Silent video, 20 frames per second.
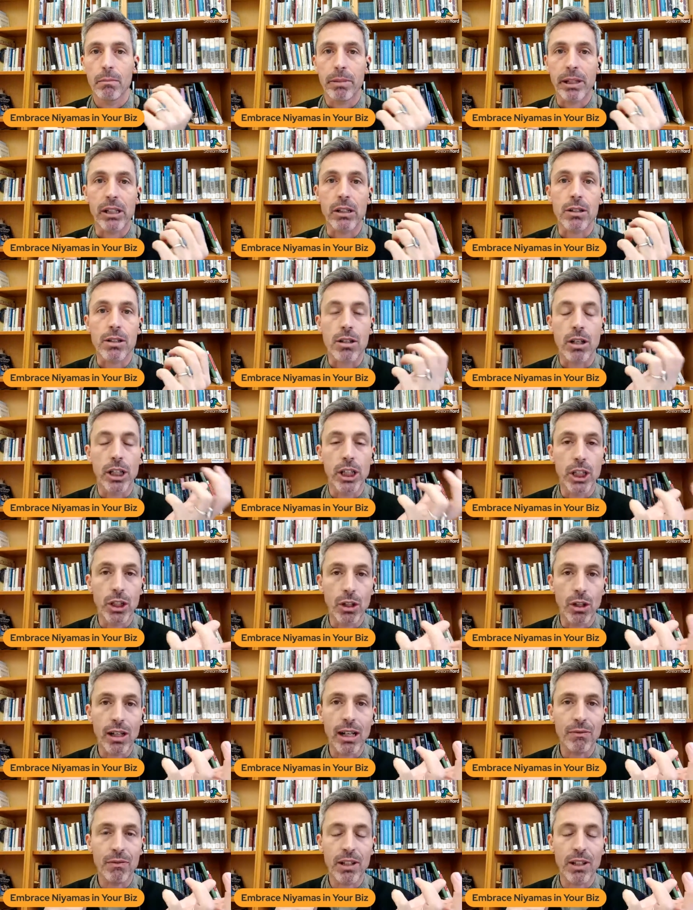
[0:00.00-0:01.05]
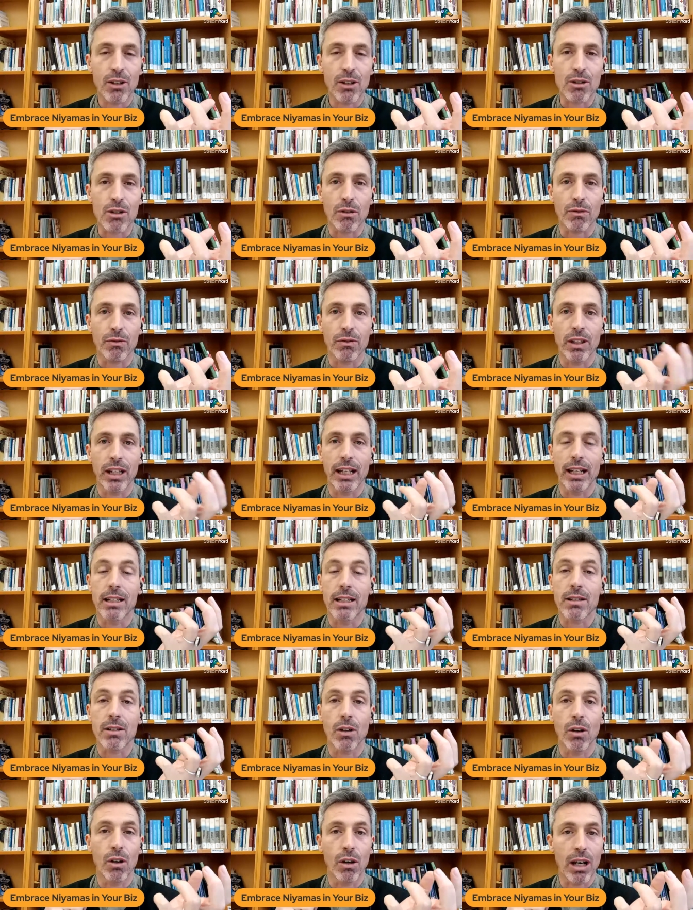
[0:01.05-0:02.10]
Because yoga philosophy,
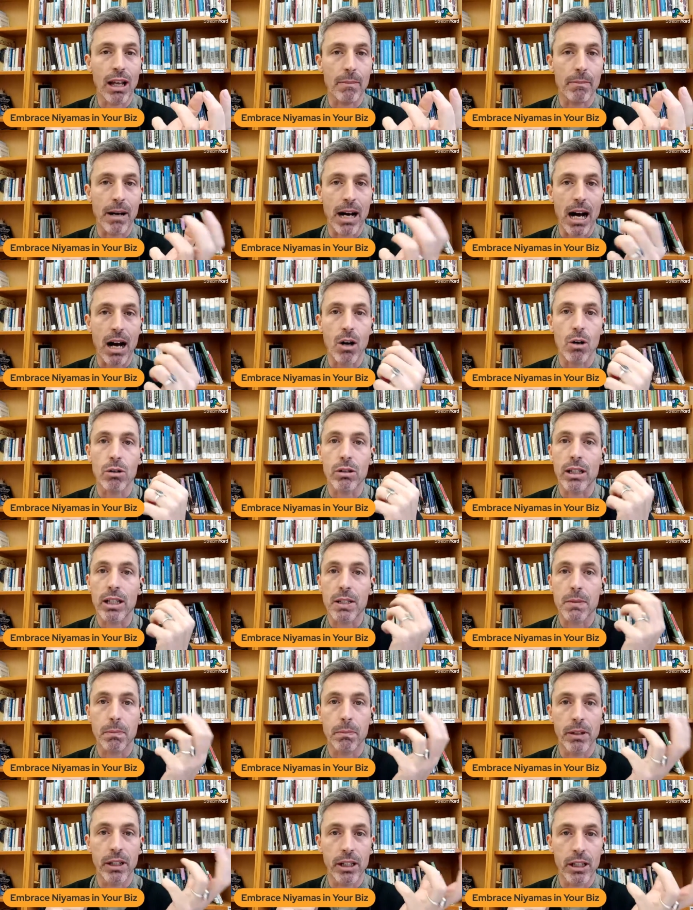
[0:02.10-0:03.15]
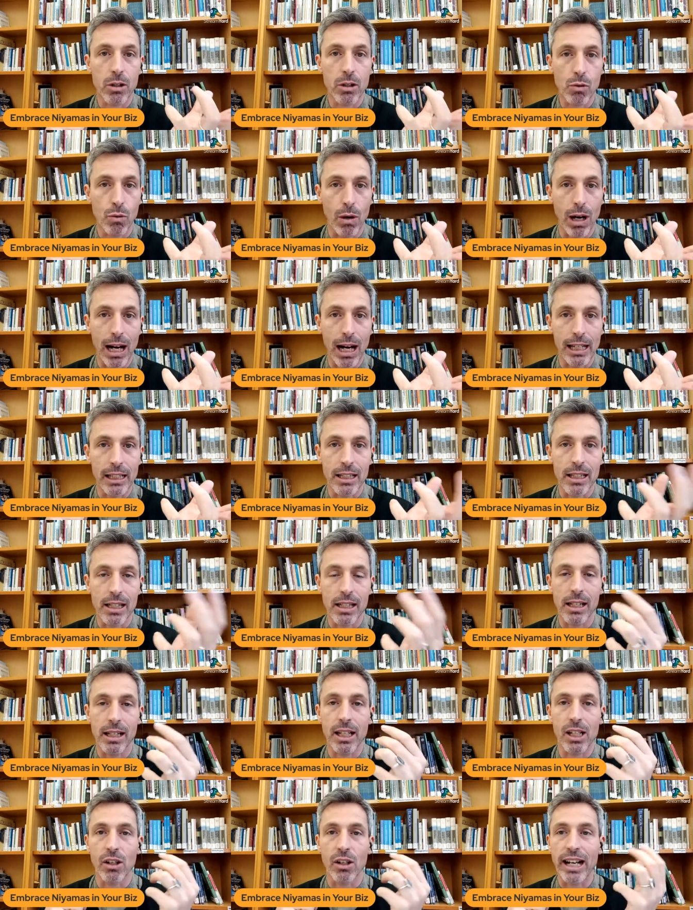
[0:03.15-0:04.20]
it's all about
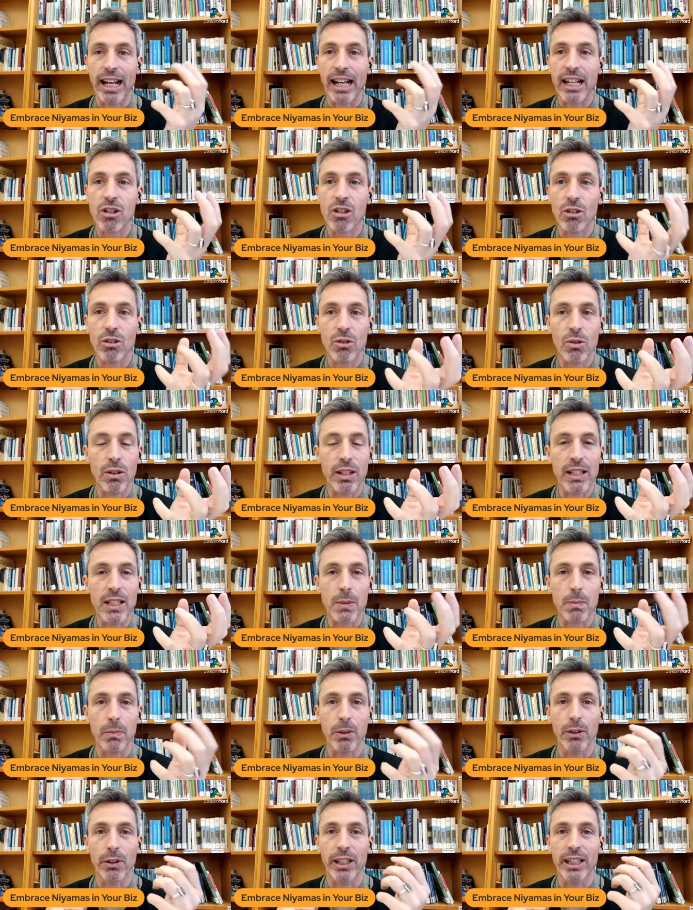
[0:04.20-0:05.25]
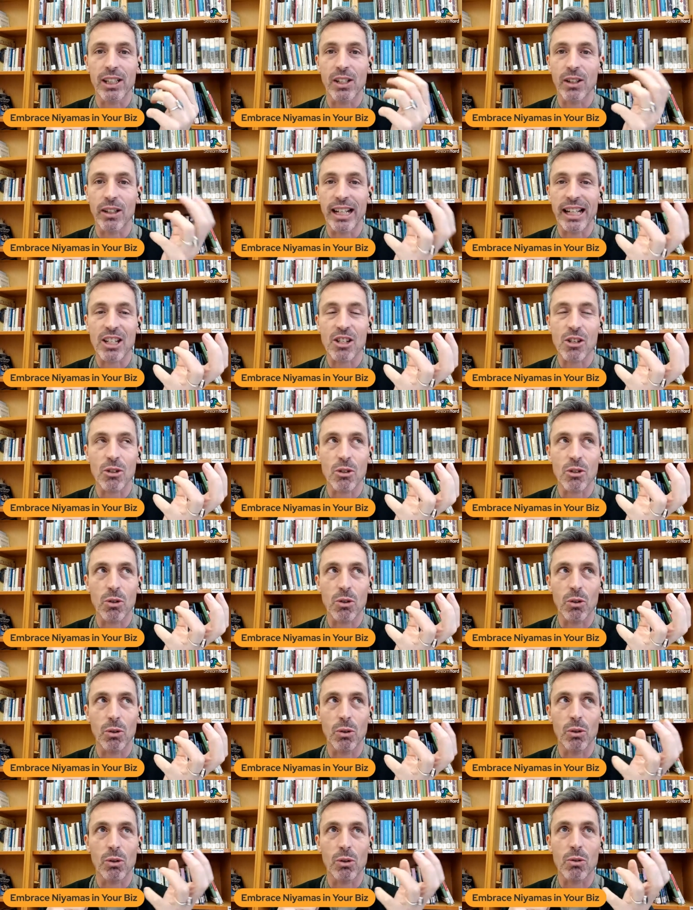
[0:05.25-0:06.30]
spirituality, connection to the spirit, connection
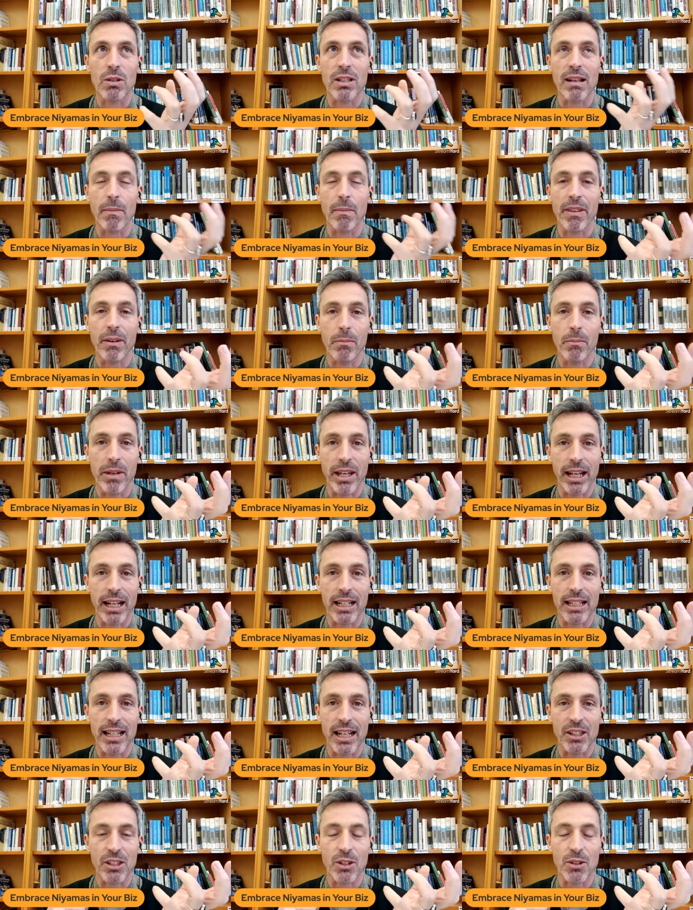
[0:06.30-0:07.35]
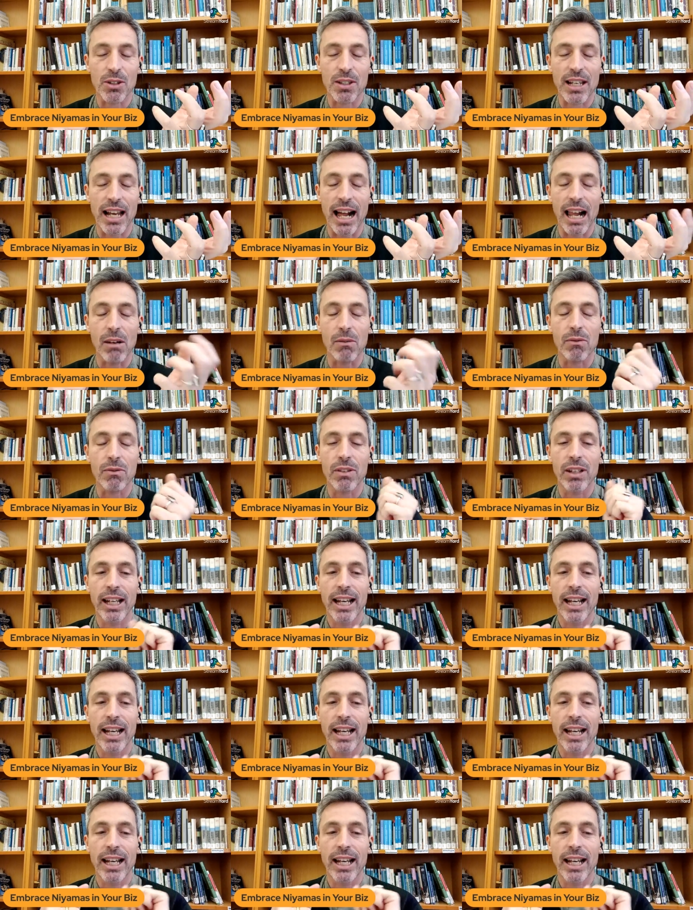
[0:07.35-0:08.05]
to, to something bigger than yourself.